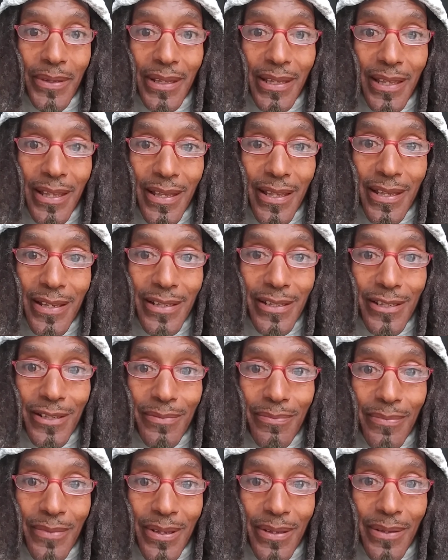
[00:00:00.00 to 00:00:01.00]

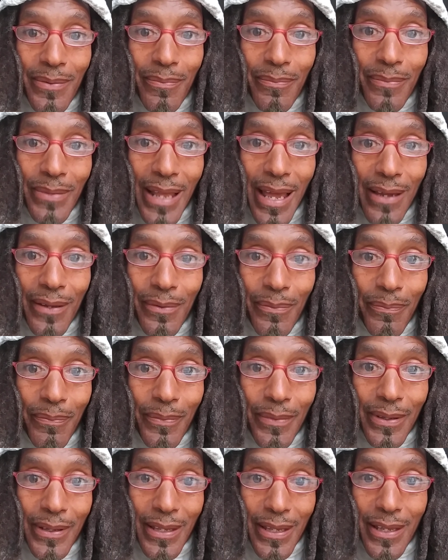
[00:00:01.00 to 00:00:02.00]
kids, black
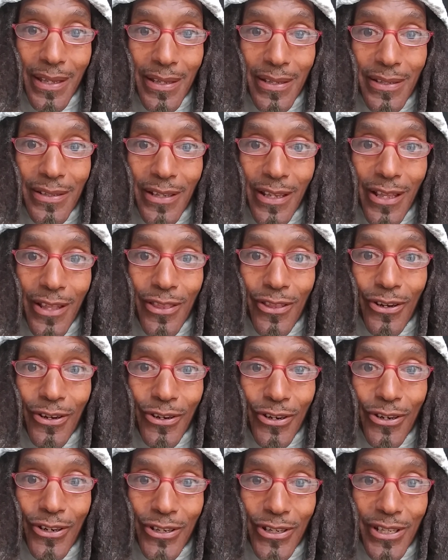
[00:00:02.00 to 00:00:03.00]
kids in the
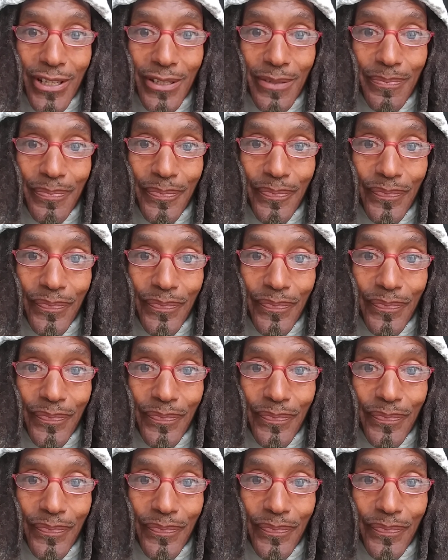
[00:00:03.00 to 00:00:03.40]
hood,